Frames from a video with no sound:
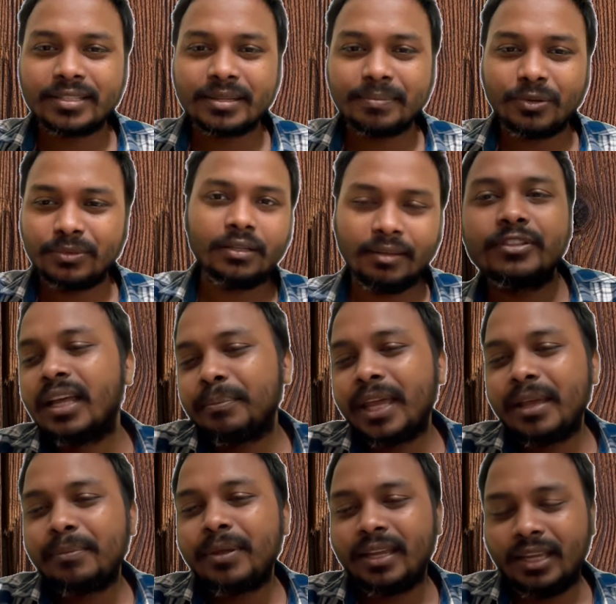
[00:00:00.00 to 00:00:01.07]
And maybe
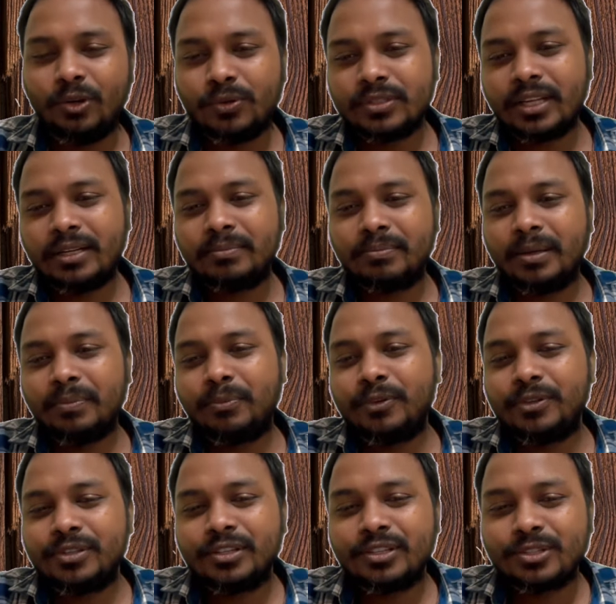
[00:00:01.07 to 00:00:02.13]
he knows that my
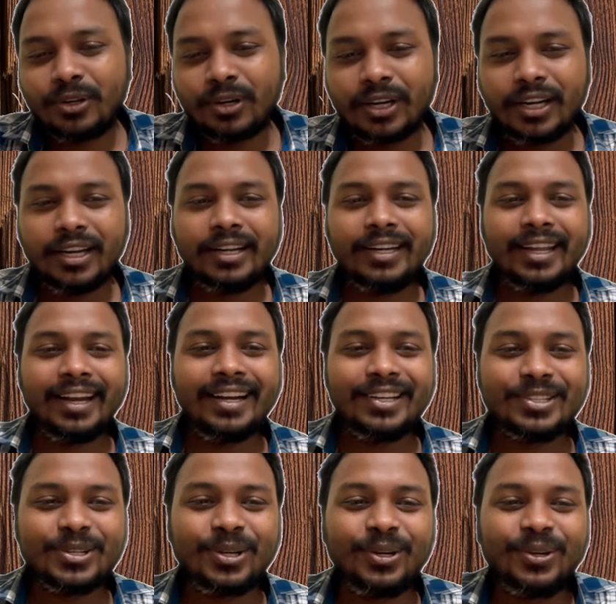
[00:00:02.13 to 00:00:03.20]
position is already dead,
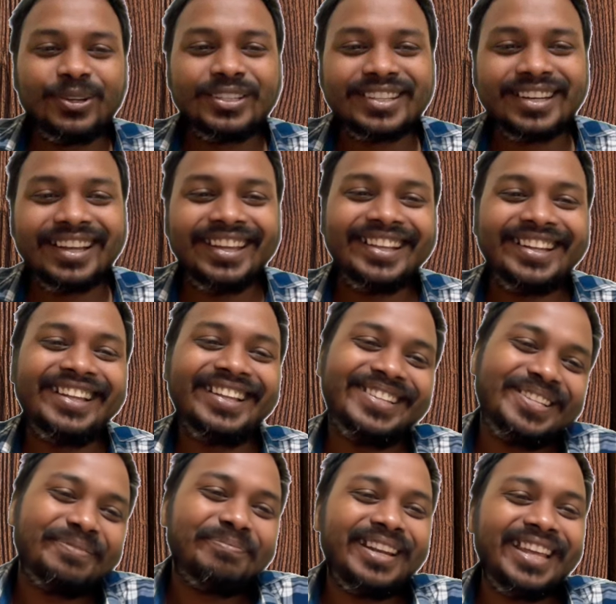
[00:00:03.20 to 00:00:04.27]
so it's like,
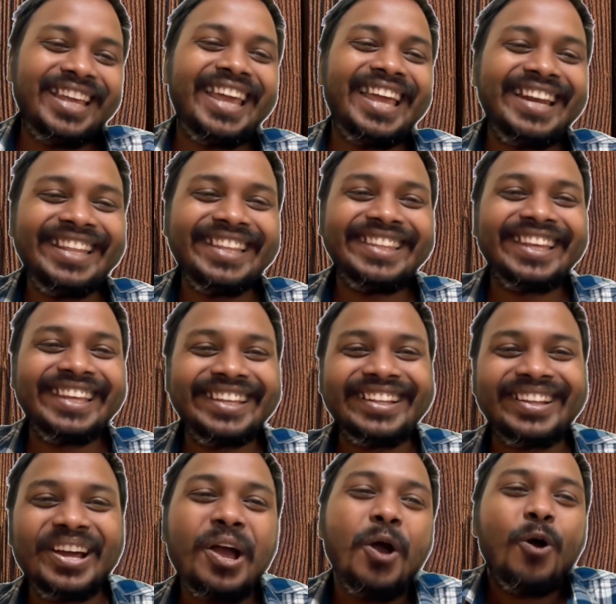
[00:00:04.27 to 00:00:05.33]
let's play anything,
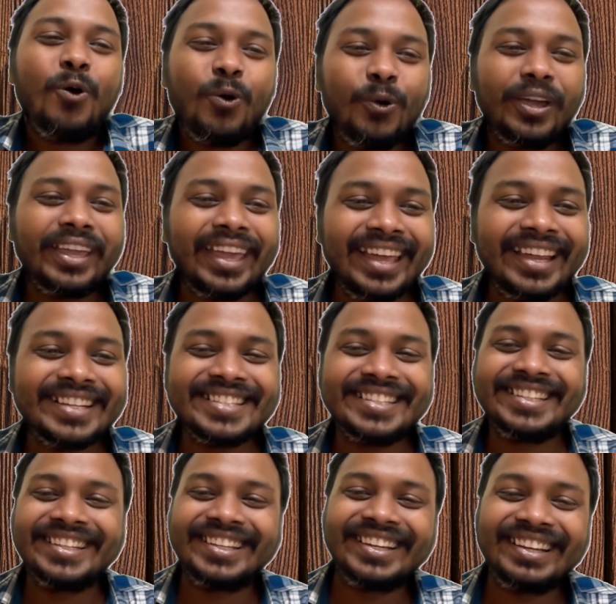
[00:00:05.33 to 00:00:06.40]
who
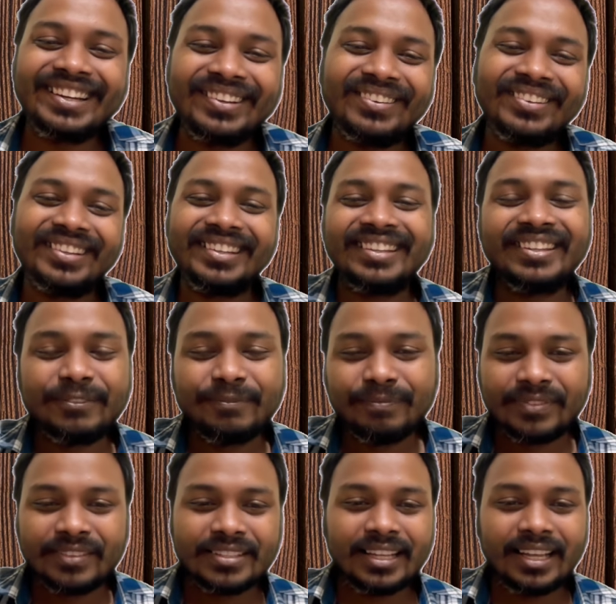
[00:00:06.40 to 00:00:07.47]
cares,
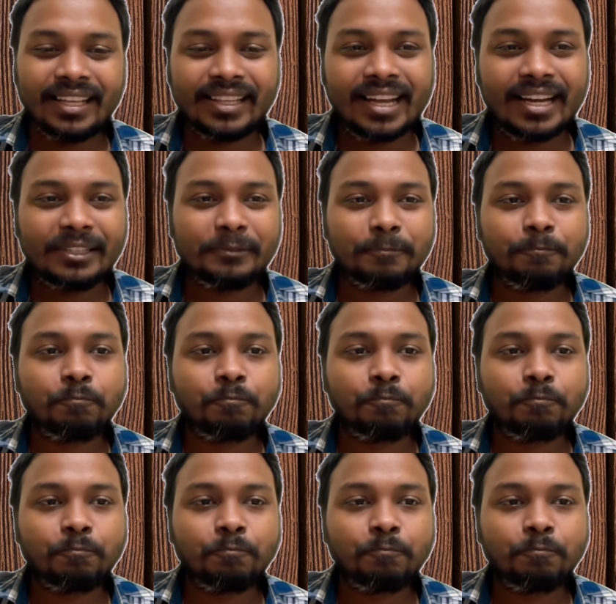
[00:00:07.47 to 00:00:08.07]
it's like that.